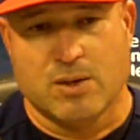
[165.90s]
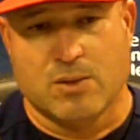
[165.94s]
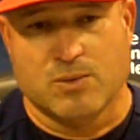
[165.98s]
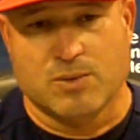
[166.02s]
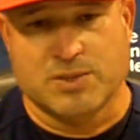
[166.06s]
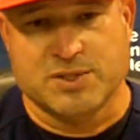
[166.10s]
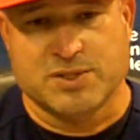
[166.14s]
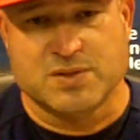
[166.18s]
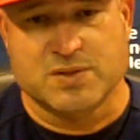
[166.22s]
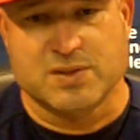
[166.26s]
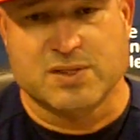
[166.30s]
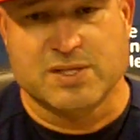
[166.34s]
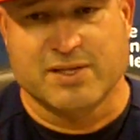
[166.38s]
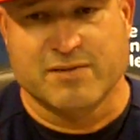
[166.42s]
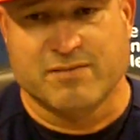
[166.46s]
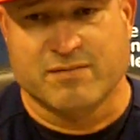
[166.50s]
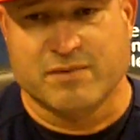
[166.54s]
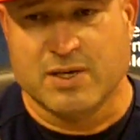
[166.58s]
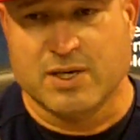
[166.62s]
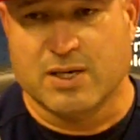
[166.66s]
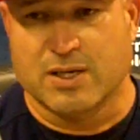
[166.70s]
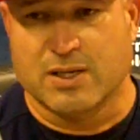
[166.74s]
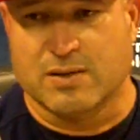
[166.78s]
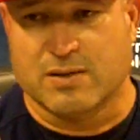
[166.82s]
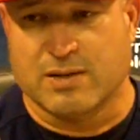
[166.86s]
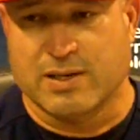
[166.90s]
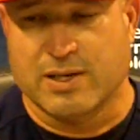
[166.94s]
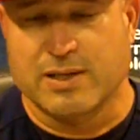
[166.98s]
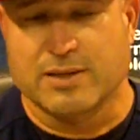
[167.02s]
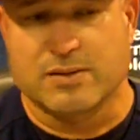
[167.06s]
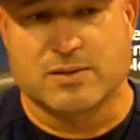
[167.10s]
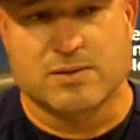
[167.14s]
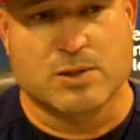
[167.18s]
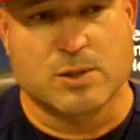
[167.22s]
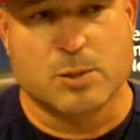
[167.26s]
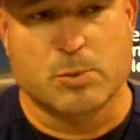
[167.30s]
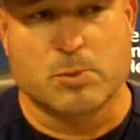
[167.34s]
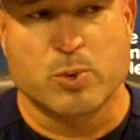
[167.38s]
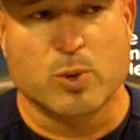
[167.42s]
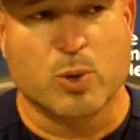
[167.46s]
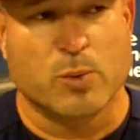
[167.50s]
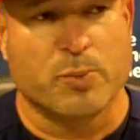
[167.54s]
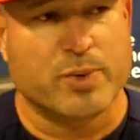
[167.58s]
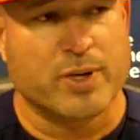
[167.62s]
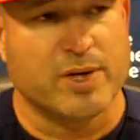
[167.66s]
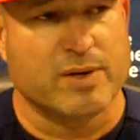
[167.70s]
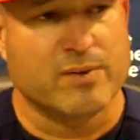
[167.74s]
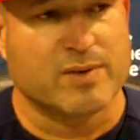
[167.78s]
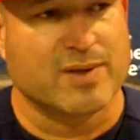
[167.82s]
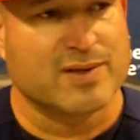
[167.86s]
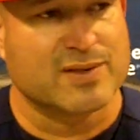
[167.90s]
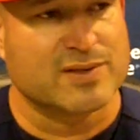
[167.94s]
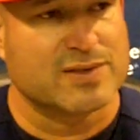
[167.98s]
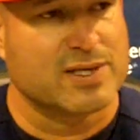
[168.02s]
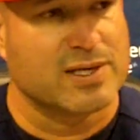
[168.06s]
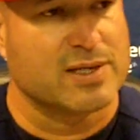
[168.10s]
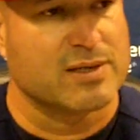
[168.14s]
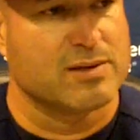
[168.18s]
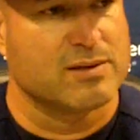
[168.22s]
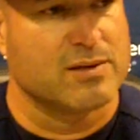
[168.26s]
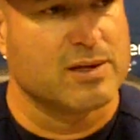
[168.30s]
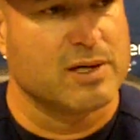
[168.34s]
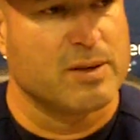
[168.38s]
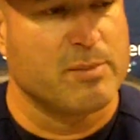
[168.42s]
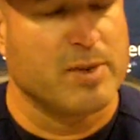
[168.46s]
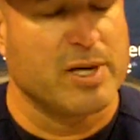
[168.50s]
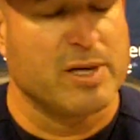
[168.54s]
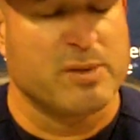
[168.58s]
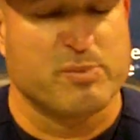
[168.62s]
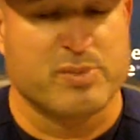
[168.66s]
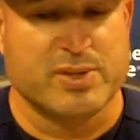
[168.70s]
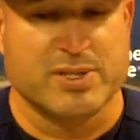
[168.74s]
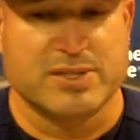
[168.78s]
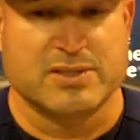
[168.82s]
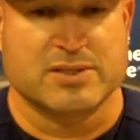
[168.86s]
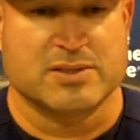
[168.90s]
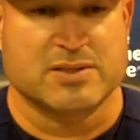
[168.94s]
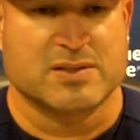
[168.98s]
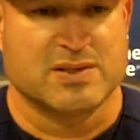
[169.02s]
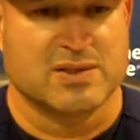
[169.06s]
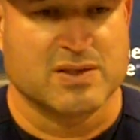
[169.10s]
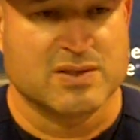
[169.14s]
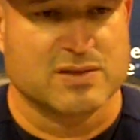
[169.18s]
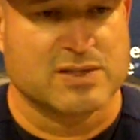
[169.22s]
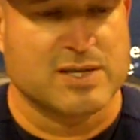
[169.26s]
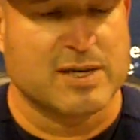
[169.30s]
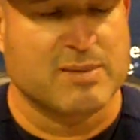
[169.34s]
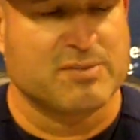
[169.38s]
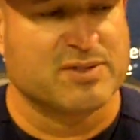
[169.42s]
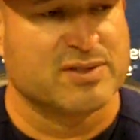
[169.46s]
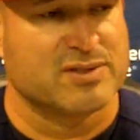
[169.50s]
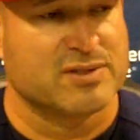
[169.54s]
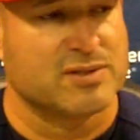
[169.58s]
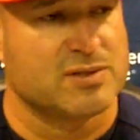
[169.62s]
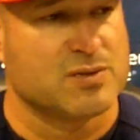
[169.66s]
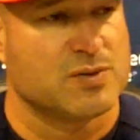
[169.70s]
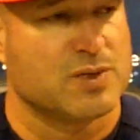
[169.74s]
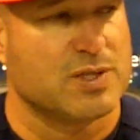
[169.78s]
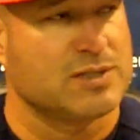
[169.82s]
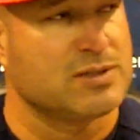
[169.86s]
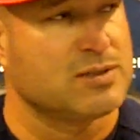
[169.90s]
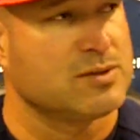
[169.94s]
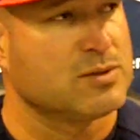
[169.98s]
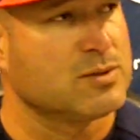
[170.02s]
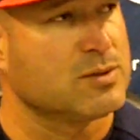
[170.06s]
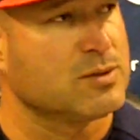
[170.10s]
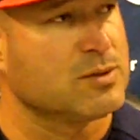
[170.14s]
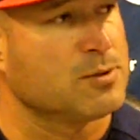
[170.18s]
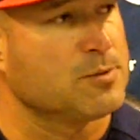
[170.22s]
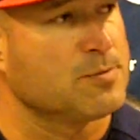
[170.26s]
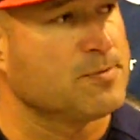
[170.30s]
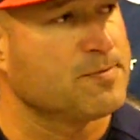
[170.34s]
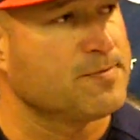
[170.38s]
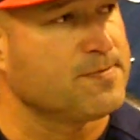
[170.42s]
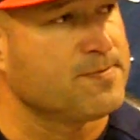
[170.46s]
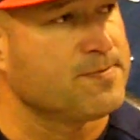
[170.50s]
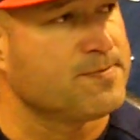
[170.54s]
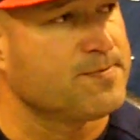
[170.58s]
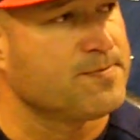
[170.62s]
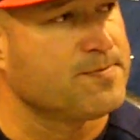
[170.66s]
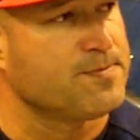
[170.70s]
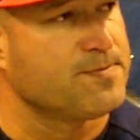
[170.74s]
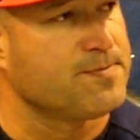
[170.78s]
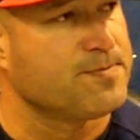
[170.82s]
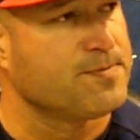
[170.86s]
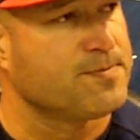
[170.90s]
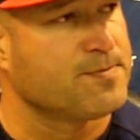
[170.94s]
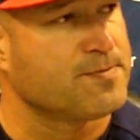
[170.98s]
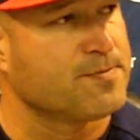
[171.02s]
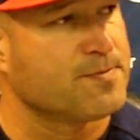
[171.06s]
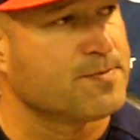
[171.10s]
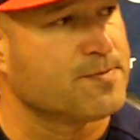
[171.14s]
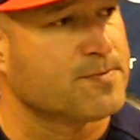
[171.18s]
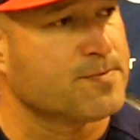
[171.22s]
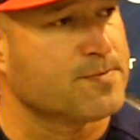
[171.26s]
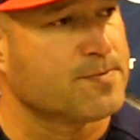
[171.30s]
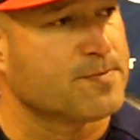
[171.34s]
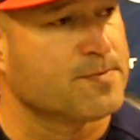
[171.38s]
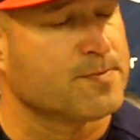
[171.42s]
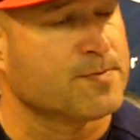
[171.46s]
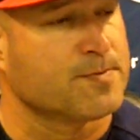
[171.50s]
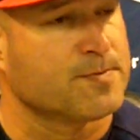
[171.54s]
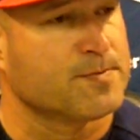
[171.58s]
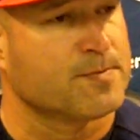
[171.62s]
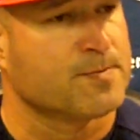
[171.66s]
we should give credit to their bullpen because they made pitches in those type of situations too.